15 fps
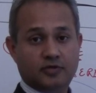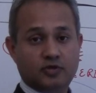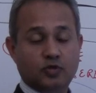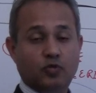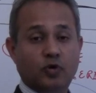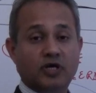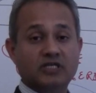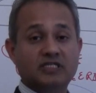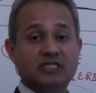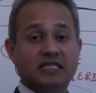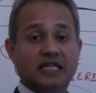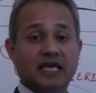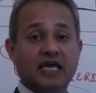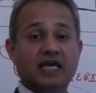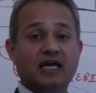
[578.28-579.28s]
So once
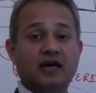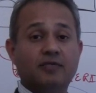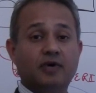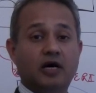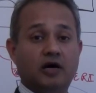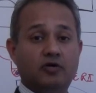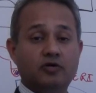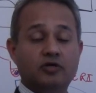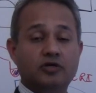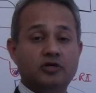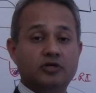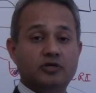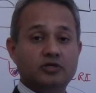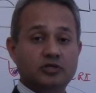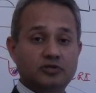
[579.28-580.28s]
they come out,
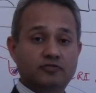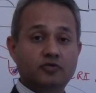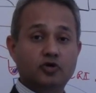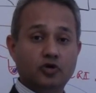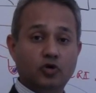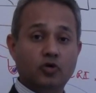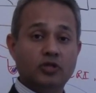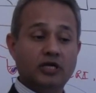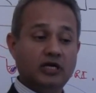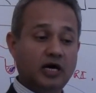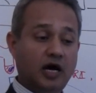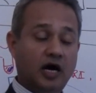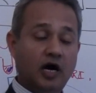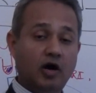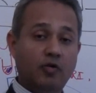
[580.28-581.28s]
you would know that
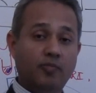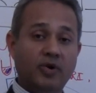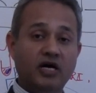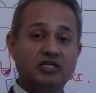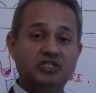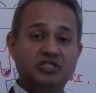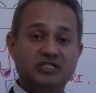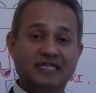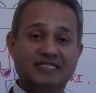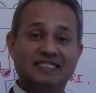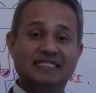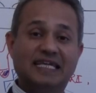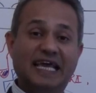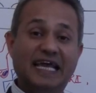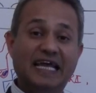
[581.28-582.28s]
how much
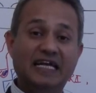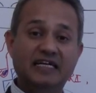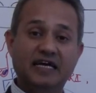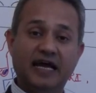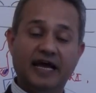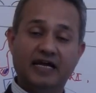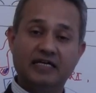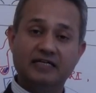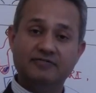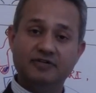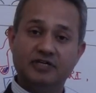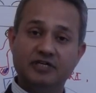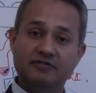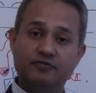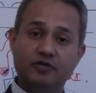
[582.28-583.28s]
sustained
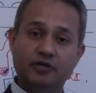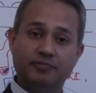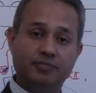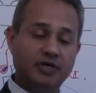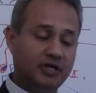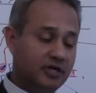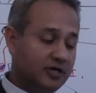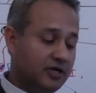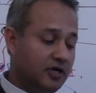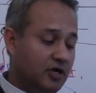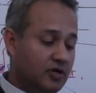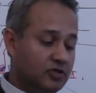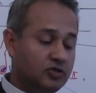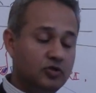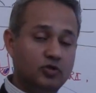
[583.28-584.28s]
activity would appear.
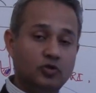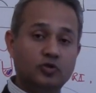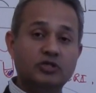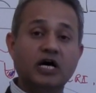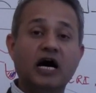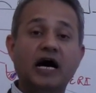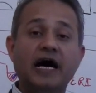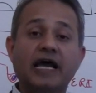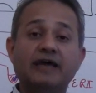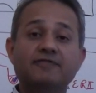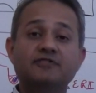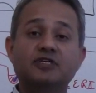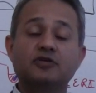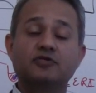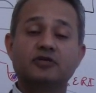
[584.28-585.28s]
So those
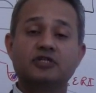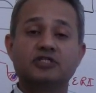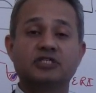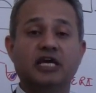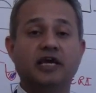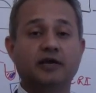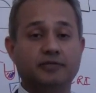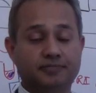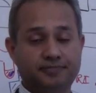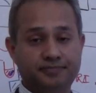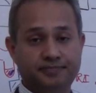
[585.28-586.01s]
hives are going to stay